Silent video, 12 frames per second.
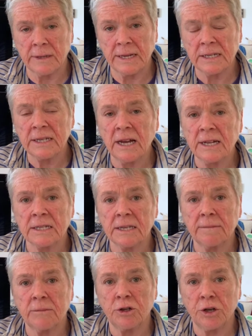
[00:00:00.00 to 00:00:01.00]
It's not
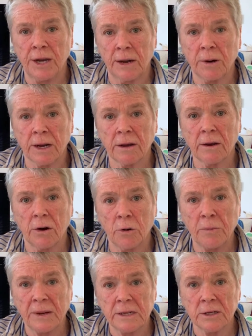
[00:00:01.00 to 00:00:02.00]
some generic
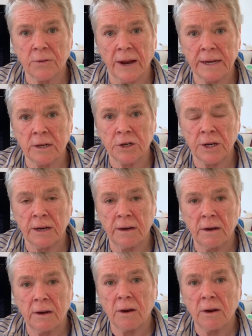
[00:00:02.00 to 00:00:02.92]
coping strategy.